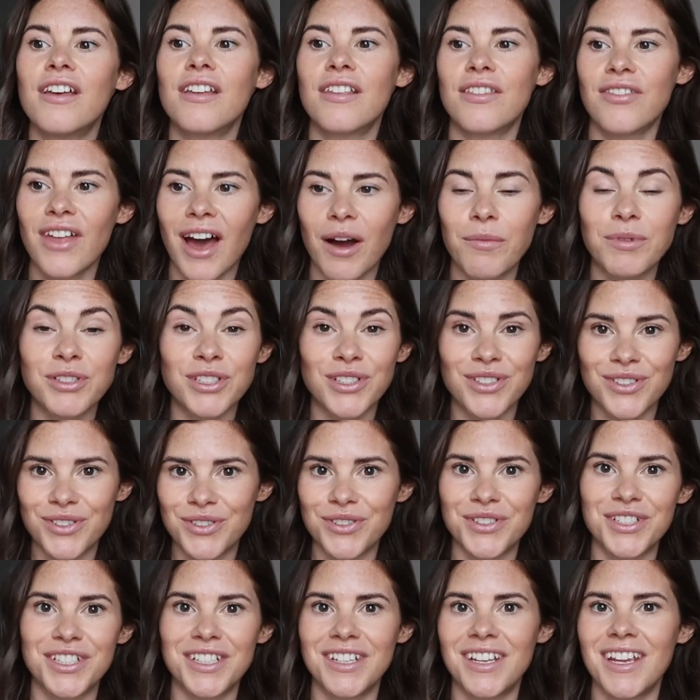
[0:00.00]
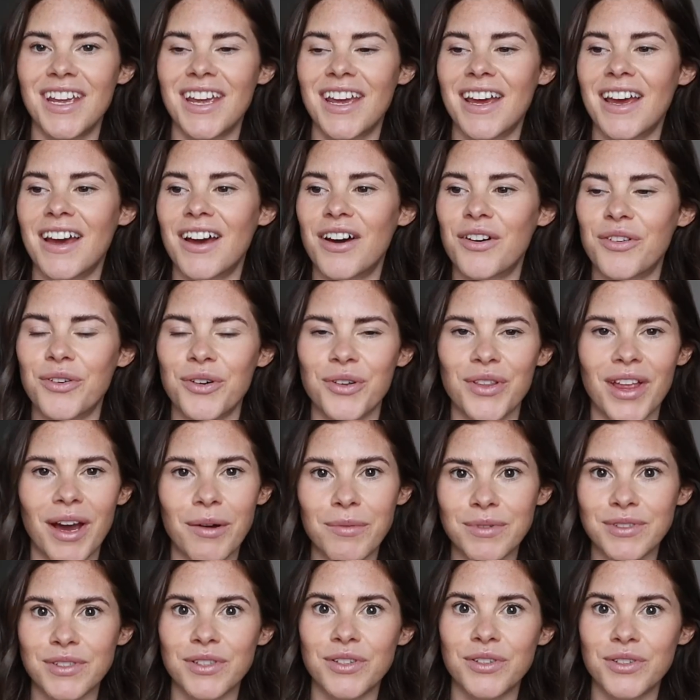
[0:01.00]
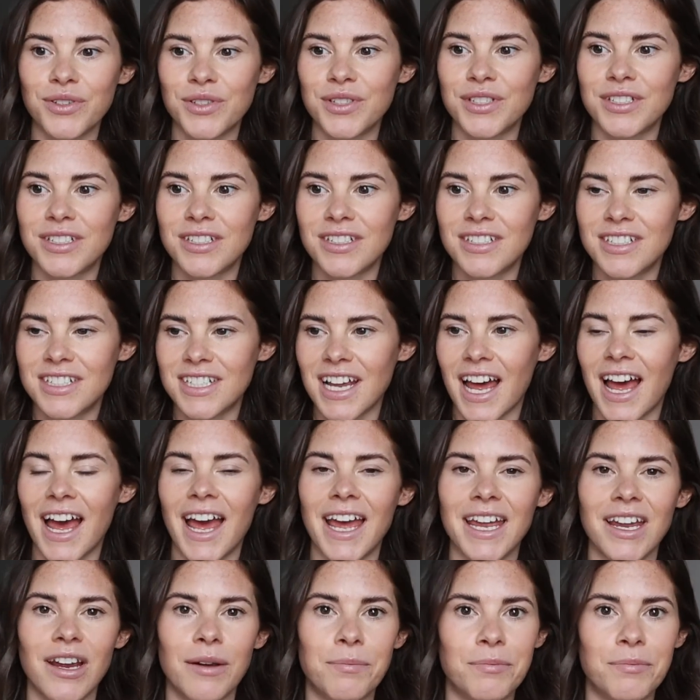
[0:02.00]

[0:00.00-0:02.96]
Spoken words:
that was a good year, or that was a good day,